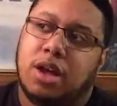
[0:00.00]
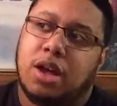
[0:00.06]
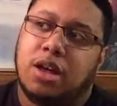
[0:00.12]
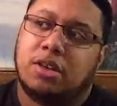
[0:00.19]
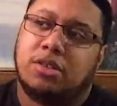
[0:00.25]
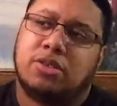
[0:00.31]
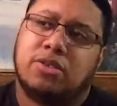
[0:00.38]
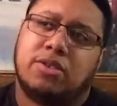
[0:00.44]

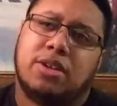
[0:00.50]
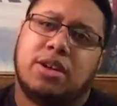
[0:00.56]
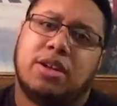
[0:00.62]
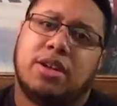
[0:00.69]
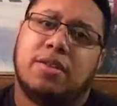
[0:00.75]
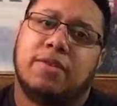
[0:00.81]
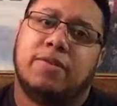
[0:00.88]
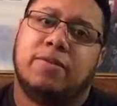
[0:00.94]
started out
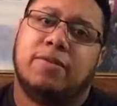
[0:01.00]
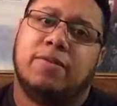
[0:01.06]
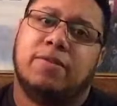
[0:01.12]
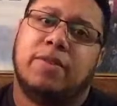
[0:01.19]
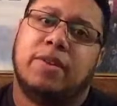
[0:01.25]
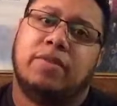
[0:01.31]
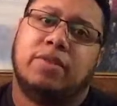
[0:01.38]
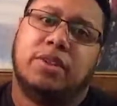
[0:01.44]
at
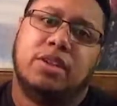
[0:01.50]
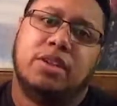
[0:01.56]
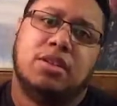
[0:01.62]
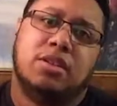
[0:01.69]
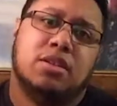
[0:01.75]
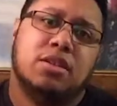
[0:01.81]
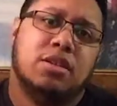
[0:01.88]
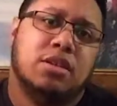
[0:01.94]
50.
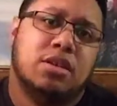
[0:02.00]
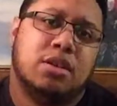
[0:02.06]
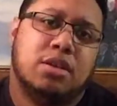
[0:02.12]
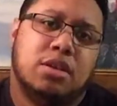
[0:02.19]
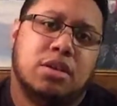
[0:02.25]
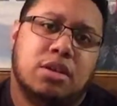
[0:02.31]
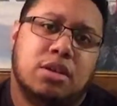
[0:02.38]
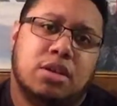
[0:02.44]

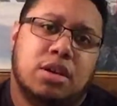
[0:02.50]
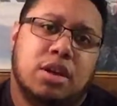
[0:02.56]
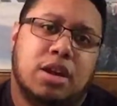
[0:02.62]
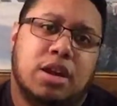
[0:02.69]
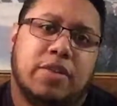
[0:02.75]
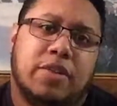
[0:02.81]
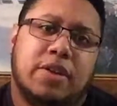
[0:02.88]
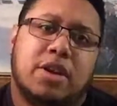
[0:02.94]
And
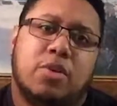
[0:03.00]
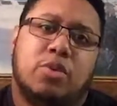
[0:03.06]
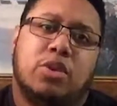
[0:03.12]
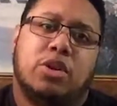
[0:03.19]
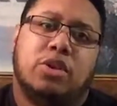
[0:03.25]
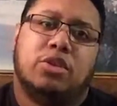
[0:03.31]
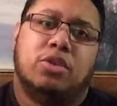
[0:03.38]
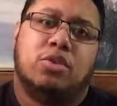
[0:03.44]
I think I want
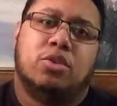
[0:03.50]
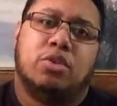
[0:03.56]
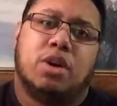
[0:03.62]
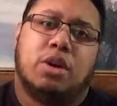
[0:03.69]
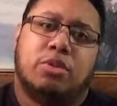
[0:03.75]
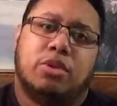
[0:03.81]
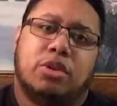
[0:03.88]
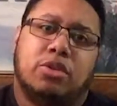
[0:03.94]
to do
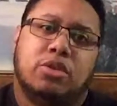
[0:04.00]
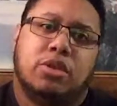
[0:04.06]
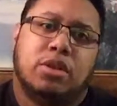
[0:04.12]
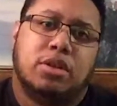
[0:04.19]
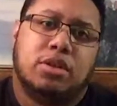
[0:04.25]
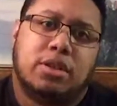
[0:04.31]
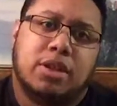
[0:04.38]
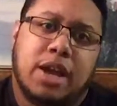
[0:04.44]
the
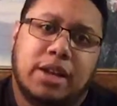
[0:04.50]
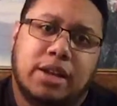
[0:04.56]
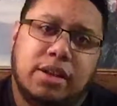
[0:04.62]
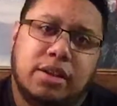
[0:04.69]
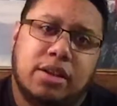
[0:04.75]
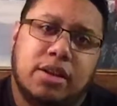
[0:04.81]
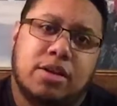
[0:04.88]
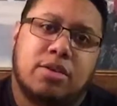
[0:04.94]
90
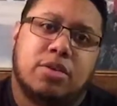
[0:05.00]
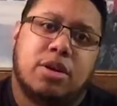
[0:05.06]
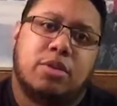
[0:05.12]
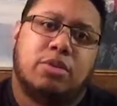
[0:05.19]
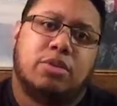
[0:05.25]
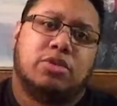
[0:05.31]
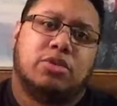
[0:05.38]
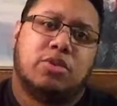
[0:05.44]
now. I
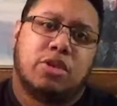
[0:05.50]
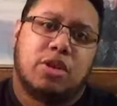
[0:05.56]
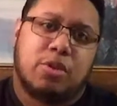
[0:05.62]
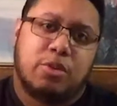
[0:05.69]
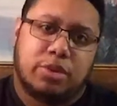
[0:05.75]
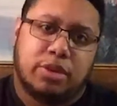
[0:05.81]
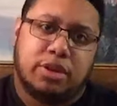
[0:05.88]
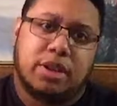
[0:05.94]
want to start out
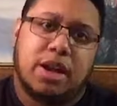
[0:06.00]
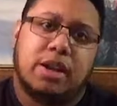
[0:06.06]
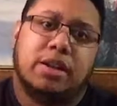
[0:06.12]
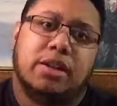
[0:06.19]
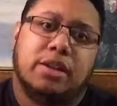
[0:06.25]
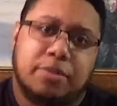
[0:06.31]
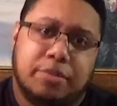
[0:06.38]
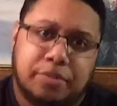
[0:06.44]
with the
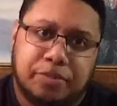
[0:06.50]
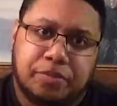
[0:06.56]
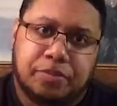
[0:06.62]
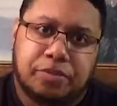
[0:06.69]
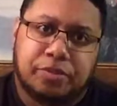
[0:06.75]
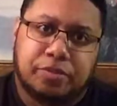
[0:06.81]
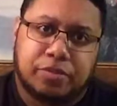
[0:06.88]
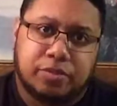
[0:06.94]
90.
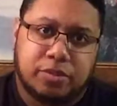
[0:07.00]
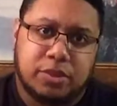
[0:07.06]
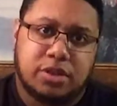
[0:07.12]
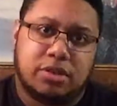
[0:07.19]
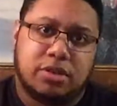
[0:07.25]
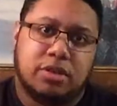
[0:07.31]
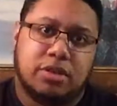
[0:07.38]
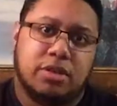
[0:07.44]

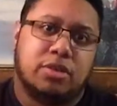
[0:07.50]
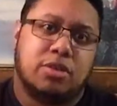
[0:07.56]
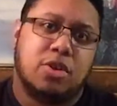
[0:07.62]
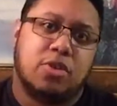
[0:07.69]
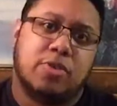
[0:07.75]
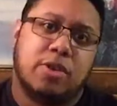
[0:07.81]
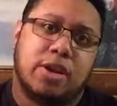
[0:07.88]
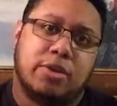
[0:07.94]
This go
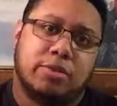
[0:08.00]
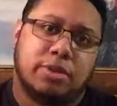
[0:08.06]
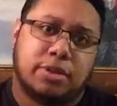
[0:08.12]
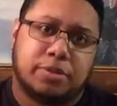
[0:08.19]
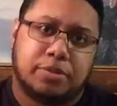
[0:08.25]
round.